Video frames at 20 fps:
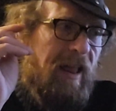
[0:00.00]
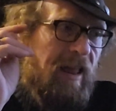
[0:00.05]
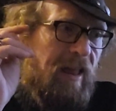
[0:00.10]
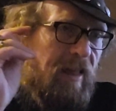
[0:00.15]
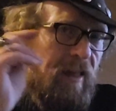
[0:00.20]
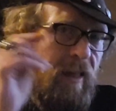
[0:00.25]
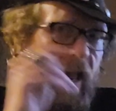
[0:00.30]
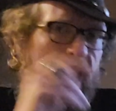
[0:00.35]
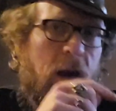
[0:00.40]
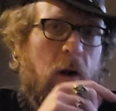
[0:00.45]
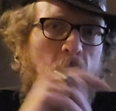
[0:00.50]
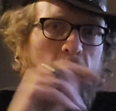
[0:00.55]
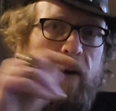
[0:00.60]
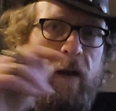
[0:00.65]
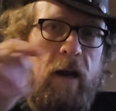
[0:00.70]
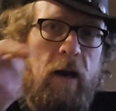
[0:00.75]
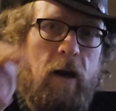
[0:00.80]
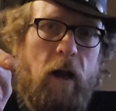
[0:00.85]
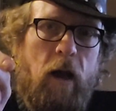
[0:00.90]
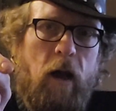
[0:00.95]
they don't
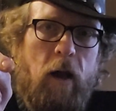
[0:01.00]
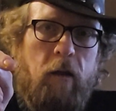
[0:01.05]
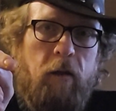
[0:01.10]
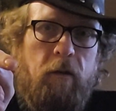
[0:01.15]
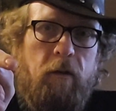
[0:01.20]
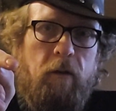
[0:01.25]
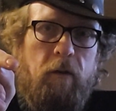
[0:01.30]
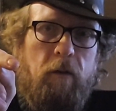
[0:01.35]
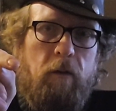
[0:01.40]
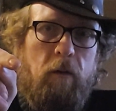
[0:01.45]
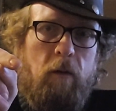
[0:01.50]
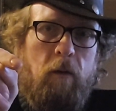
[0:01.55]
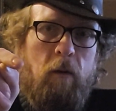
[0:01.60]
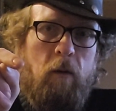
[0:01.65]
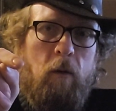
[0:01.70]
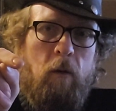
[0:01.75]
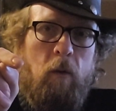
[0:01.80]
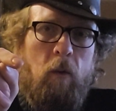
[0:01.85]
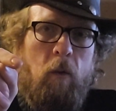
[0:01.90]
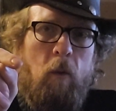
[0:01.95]
need us,
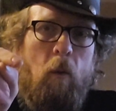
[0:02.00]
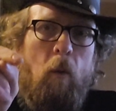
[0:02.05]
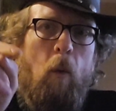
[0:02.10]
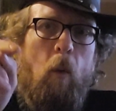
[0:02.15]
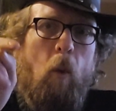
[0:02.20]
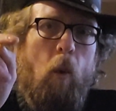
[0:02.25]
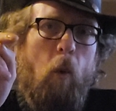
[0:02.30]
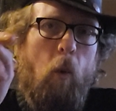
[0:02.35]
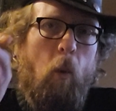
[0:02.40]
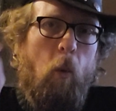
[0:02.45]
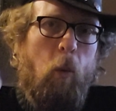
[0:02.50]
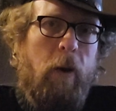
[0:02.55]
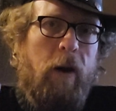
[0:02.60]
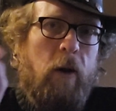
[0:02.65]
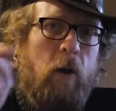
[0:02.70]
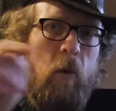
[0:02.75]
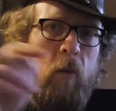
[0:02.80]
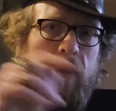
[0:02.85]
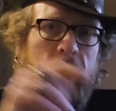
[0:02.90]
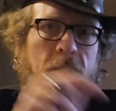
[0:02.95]
we
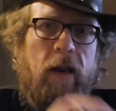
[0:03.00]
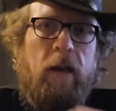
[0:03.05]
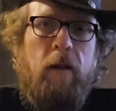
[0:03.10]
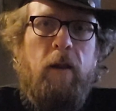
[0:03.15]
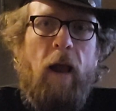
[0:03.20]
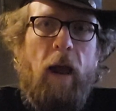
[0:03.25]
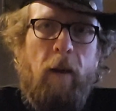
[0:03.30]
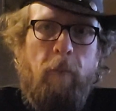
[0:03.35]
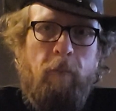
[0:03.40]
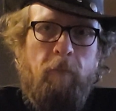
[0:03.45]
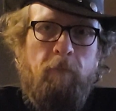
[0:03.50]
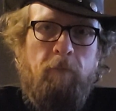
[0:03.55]
don't need them.